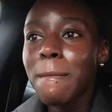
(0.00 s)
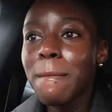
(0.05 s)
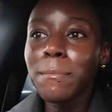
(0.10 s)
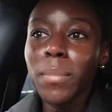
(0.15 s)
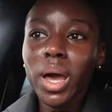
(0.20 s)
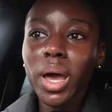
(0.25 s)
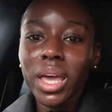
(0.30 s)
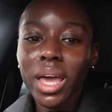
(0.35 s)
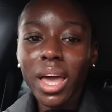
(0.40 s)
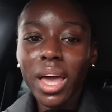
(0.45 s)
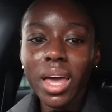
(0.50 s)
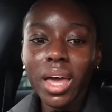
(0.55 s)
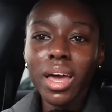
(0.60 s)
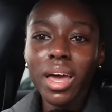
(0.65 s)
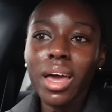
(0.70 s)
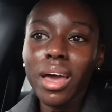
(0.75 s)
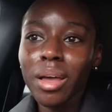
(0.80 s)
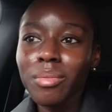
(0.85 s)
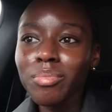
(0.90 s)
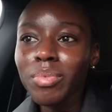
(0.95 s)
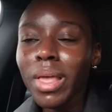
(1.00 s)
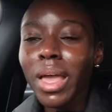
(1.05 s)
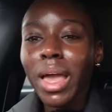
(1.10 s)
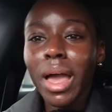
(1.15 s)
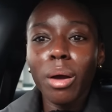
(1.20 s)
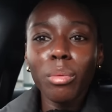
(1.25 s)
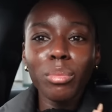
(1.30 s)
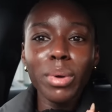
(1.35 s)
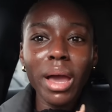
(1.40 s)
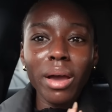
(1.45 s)
my hair.
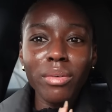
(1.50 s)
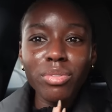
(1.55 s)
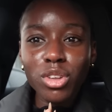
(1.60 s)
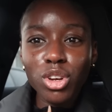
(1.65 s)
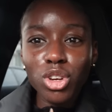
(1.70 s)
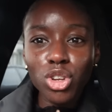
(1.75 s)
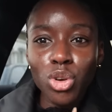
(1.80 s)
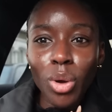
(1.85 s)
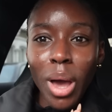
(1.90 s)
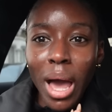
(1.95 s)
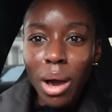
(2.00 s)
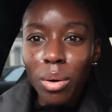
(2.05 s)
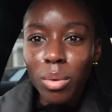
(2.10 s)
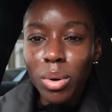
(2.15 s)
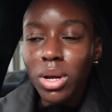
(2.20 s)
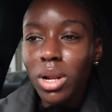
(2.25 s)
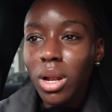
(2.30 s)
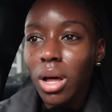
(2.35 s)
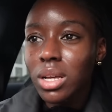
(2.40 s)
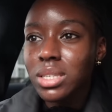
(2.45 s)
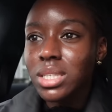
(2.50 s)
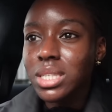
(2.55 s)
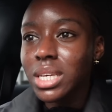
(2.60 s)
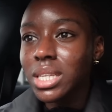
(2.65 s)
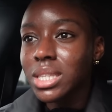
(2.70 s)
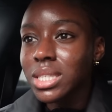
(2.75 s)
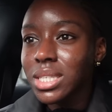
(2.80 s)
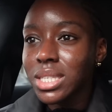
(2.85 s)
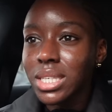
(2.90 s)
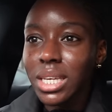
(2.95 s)
And we have the new Hourglass
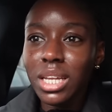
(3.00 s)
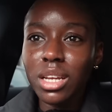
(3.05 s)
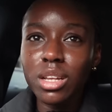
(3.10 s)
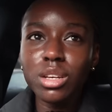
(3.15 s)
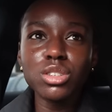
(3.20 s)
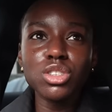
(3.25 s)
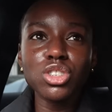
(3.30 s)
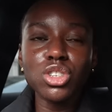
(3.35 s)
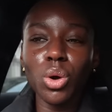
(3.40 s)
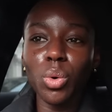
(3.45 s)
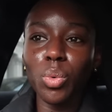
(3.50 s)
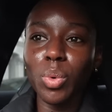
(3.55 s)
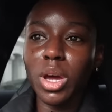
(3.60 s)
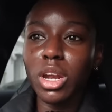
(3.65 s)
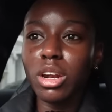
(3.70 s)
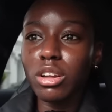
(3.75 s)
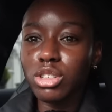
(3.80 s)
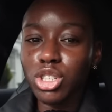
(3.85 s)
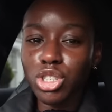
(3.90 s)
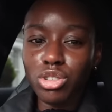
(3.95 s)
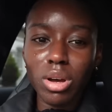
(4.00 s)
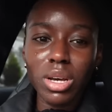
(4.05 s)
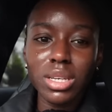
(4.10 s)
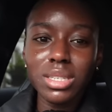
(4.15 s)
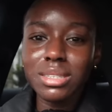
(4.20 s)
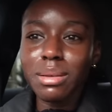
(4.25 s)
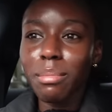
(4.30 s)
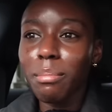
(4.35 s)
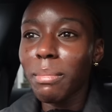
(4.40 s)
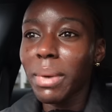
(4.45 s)
concealers, so we're gonna try
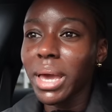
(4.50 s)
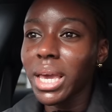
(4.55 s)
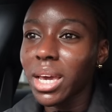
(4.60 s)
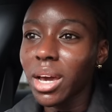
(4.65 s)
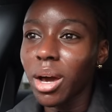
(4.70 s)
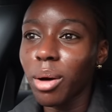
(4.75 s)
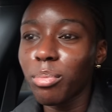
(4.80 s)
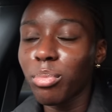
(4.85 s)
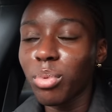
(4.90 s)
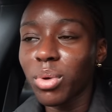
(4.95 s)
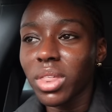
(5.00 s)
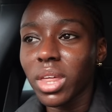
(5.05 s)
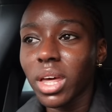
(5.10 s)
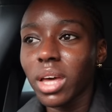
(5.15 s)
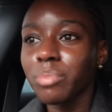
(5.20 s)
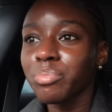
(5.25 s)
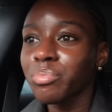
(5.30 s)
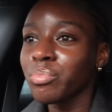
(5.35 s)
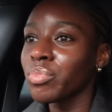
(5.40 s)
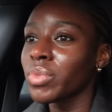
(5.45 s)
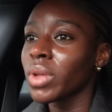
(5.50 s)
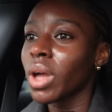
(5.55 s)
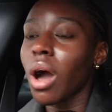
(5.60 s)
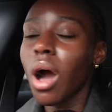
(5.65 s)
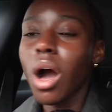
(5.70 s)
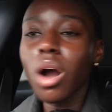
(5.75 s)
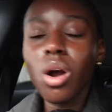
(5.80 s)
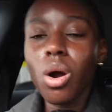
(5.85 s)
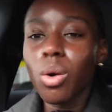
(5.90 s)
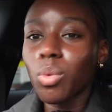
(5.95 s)
some makeup with it.
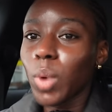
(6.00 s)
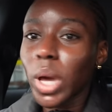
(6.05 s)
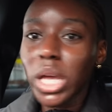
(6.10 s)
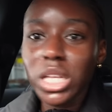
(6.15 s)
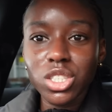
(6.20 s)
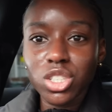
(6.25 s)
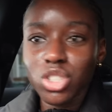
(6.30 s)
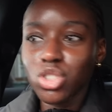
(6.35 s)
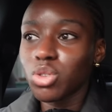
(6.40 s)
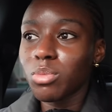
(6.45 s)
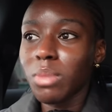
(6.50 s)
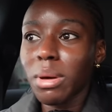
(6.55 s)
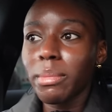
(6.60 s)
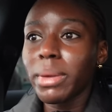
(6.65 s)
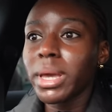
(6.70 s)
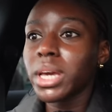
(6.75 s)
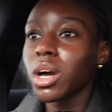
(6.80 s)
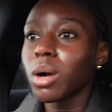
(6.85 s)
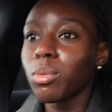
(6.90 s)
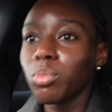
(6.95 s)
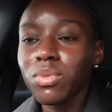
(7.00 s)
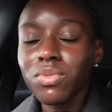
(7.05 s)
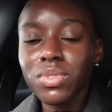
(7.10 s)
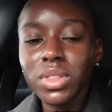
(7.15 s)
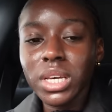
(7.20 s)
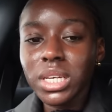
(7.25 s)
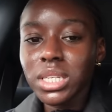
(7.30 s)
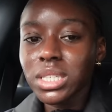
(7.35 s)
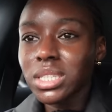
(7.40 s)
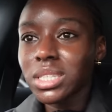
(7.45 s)
I can't wait to do my makeup with
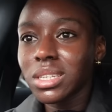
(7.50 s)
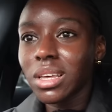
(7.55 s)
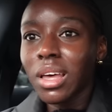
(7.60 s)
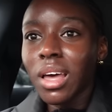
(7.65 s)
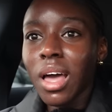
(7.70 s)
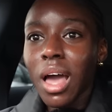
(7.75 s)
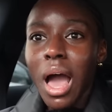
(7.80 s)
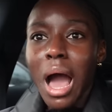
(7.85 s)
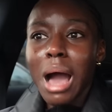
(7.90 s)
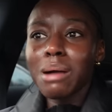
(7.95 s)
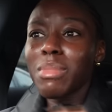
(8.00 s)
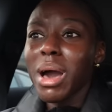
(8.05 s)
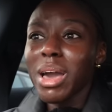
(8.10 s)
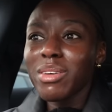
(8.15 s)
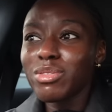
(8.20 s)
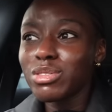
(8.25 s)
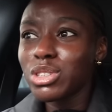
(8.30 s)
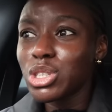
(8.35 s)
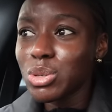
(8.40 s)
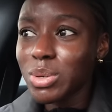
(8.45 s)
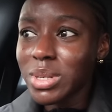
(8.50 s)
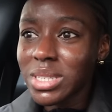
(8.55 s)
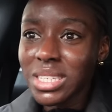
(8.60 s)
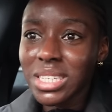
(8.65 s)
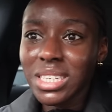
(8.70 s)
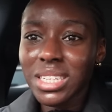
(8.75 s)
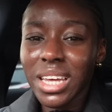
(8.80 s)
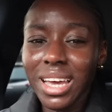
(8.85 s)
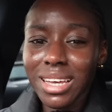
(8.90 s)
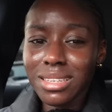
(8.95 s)
this. I might even do it
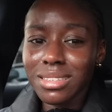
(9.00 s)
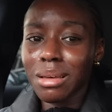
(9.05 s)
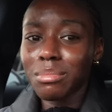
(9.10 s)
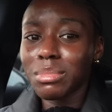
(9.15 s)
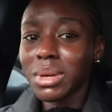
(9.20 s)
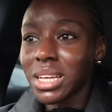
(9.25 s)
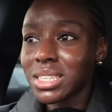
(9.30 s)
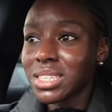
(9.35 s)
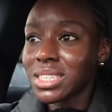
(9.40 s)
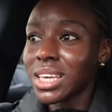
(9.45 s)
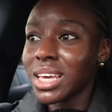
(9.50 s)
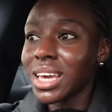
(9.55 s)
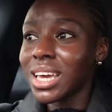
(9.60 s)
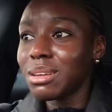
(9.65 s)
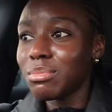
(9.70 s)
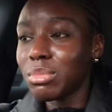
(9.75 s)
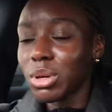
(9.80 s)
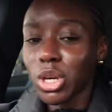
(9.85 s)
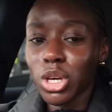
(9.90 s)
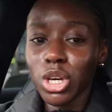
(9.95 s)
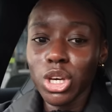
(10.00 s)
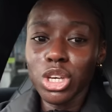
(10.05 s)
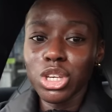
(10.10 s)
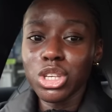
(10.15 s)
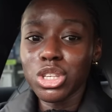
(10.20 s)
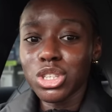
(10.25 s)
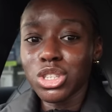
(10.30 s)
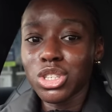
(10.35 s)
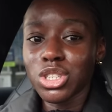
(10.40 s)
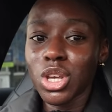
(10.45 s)
today as I'm getting in,
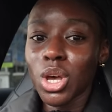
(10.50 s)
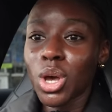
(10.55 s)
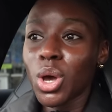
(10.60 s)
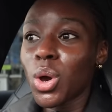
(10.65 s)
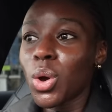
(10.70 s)
because